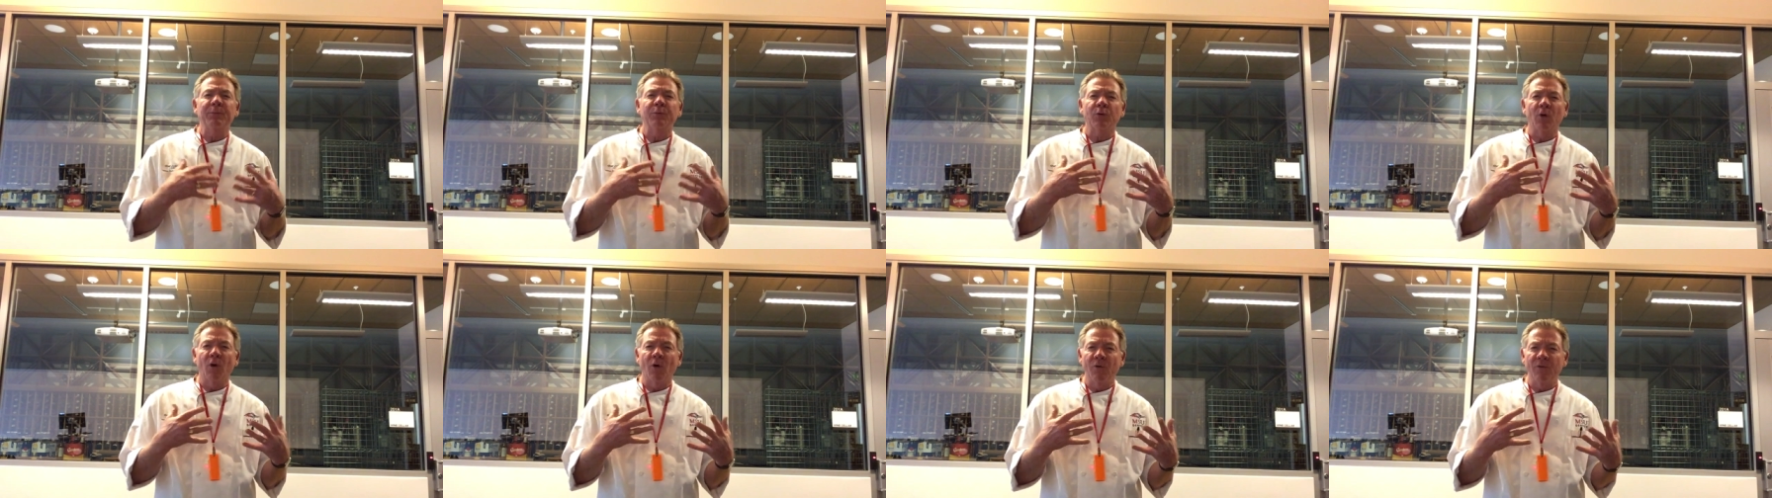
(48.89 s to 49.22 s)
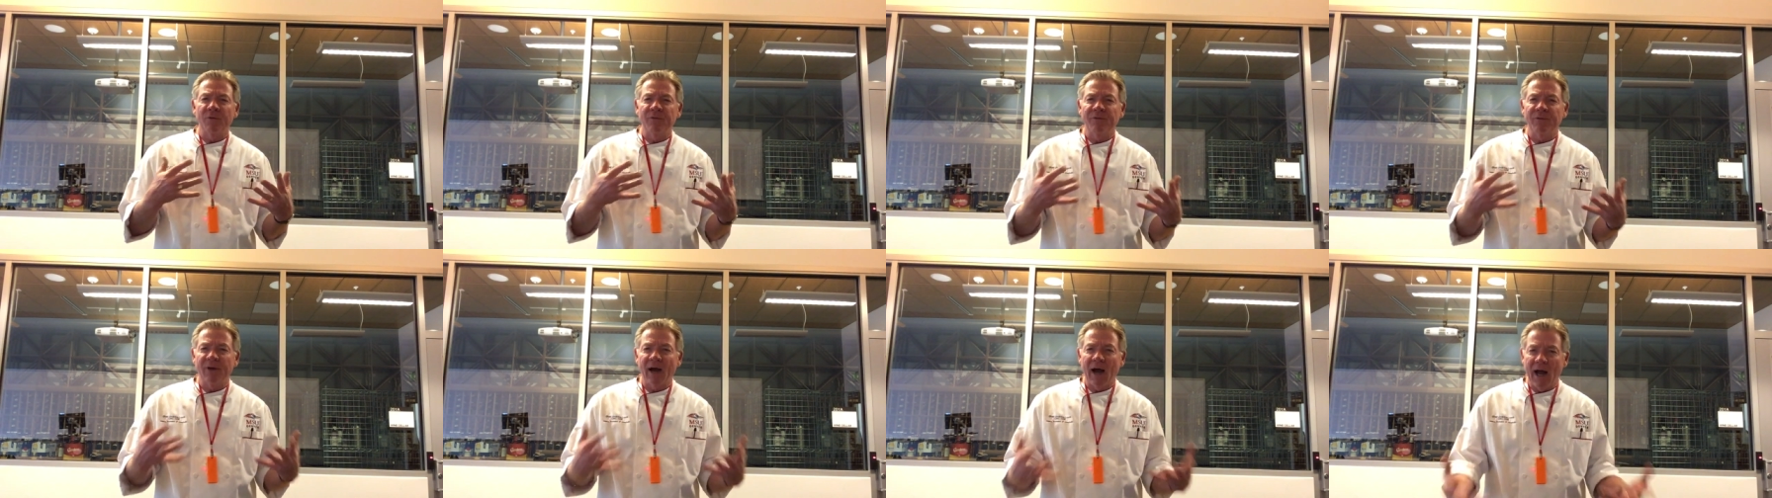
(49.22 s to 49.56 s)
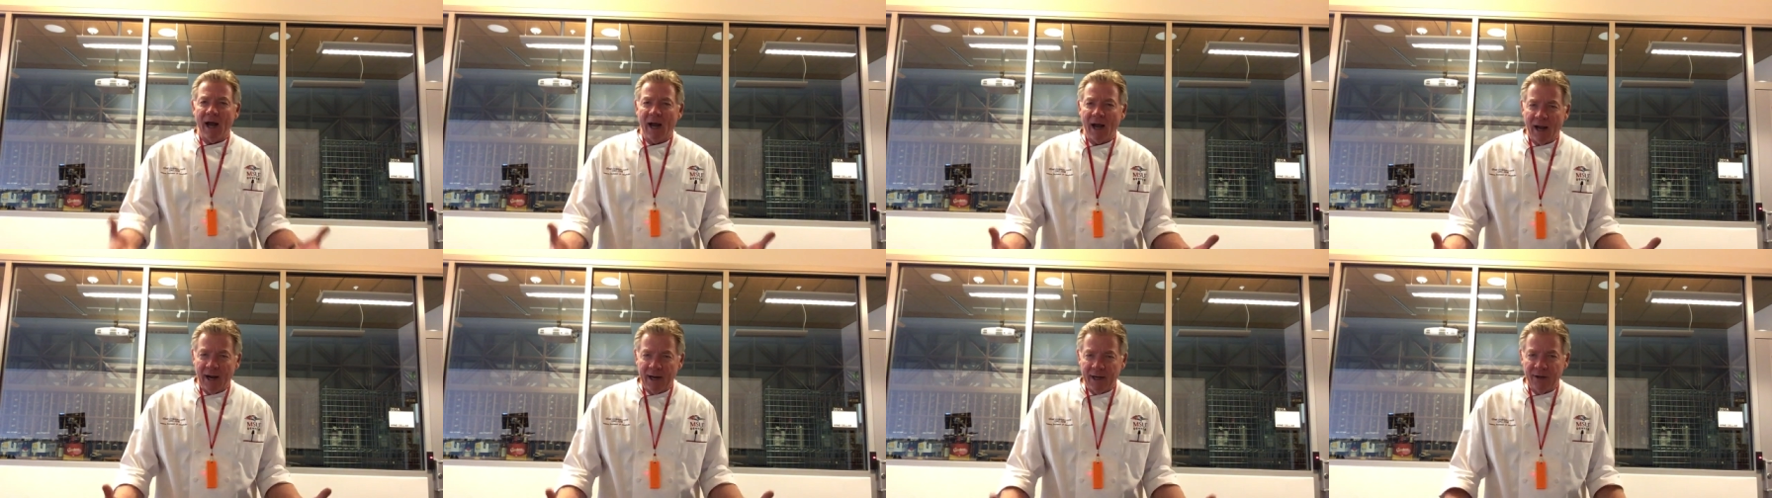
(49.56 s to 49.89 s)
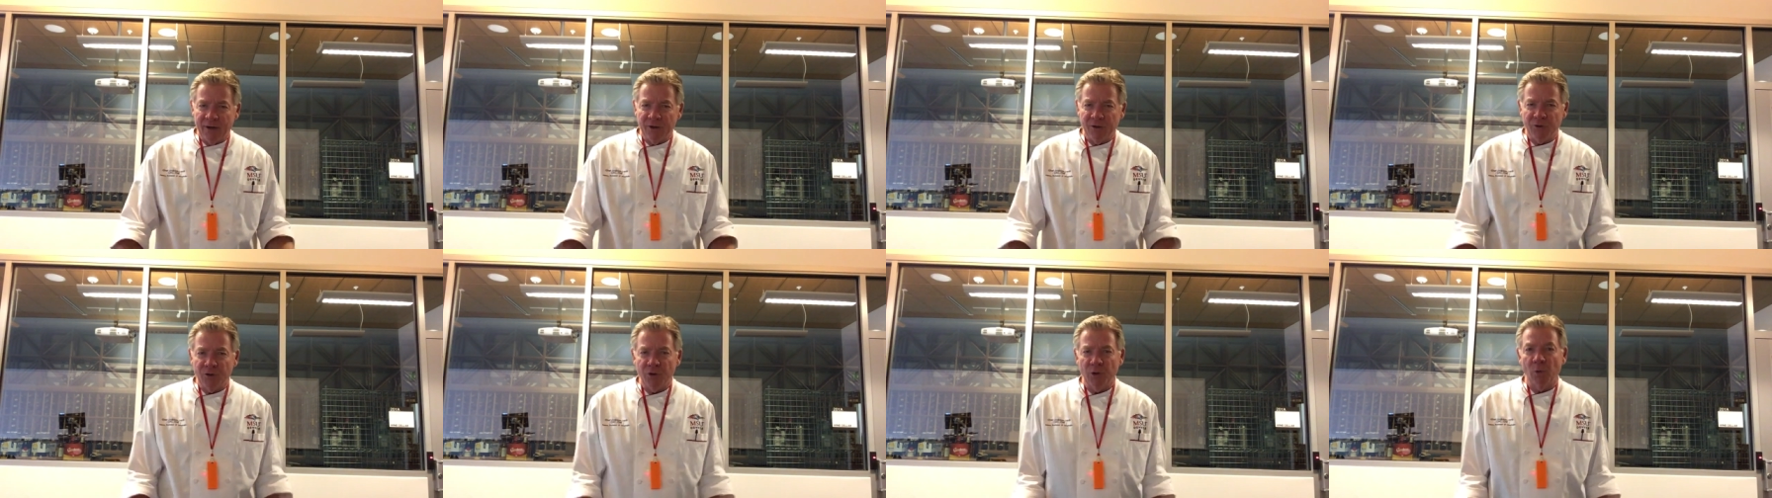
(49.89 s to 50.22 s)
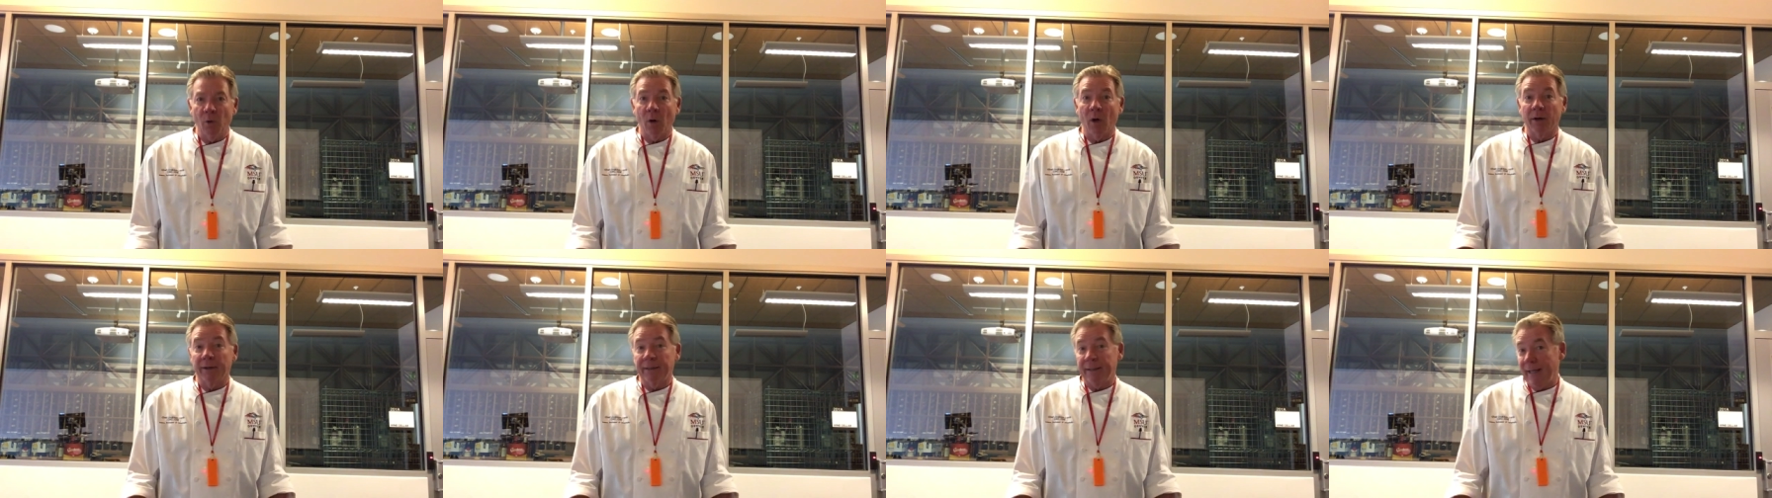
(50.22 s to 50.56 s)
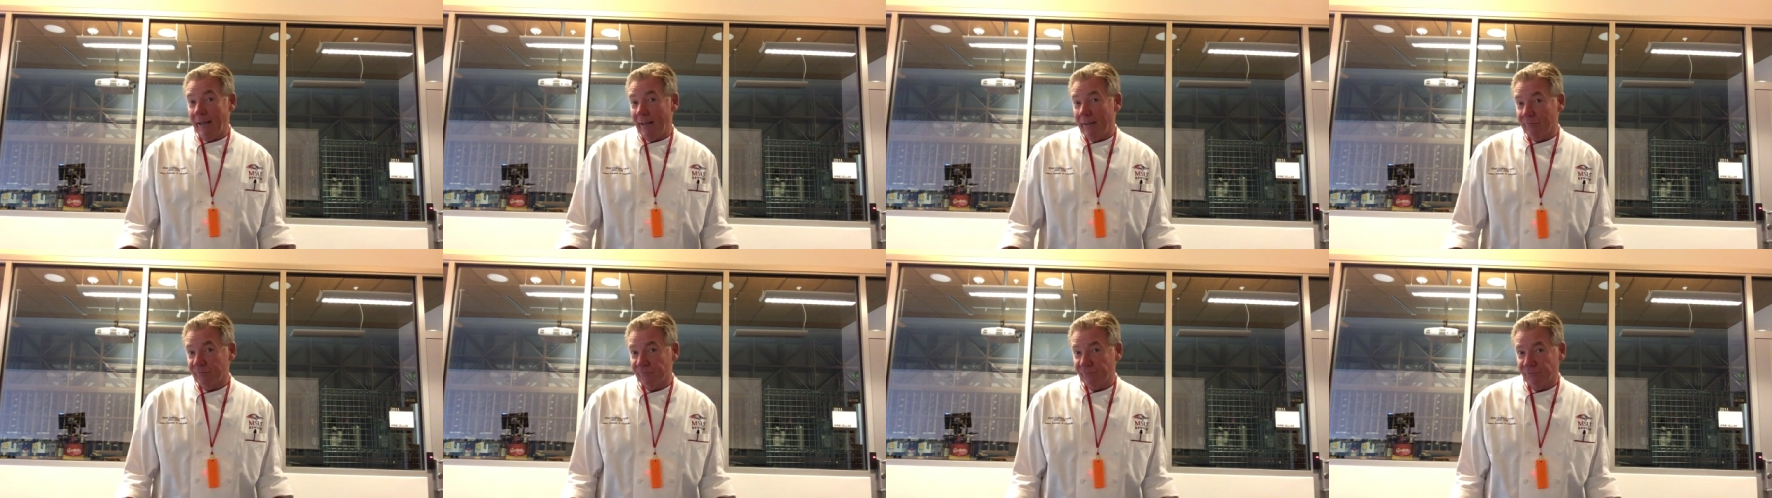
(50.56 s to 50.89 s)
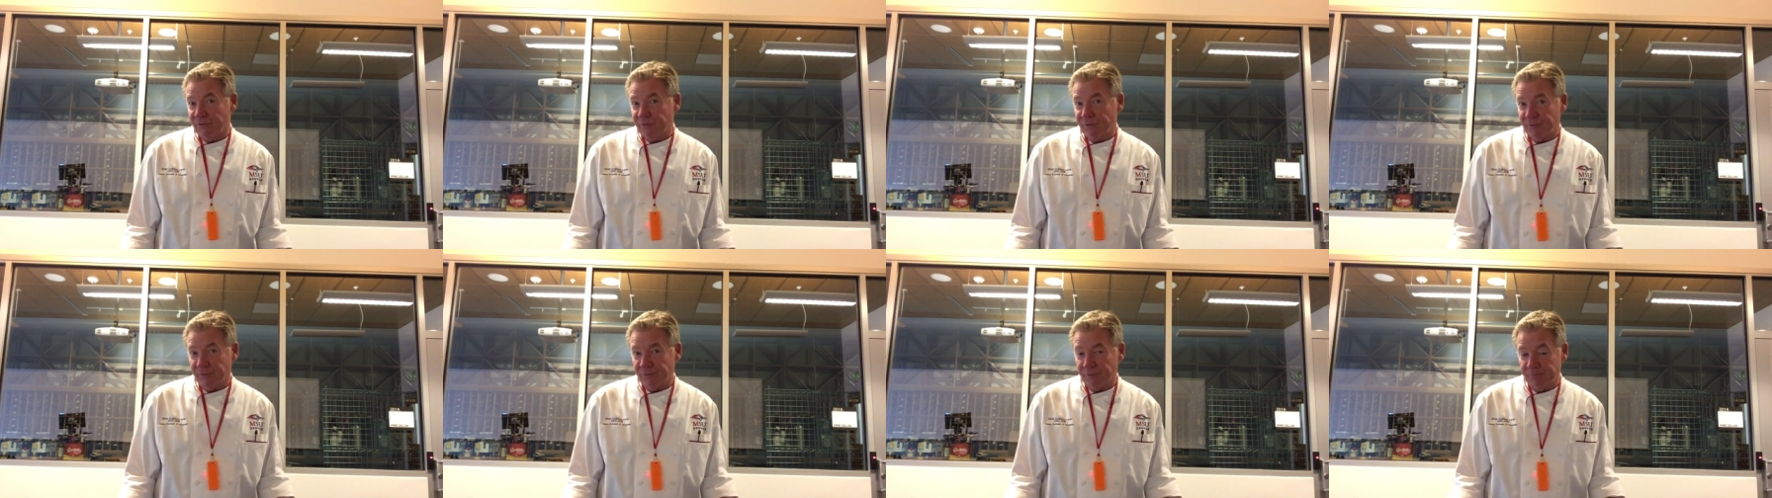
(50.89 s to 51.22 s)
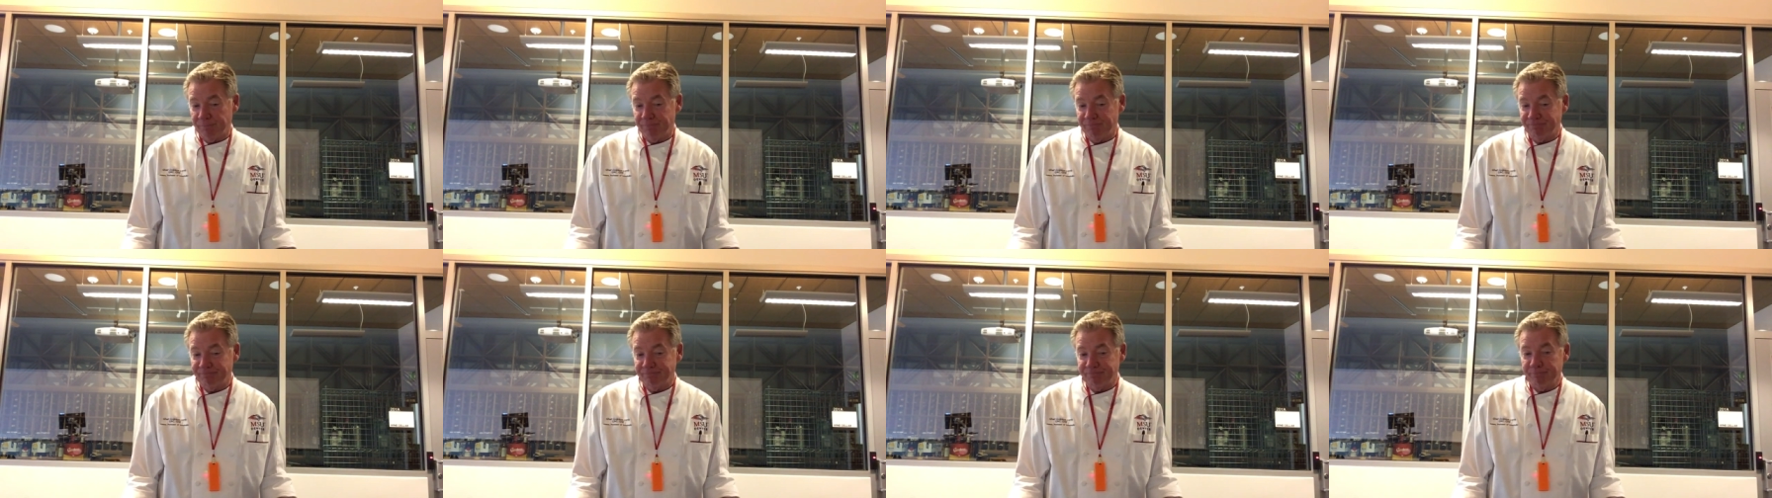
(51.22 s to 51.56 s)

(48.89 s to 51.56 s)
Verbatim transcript: provide to our guests.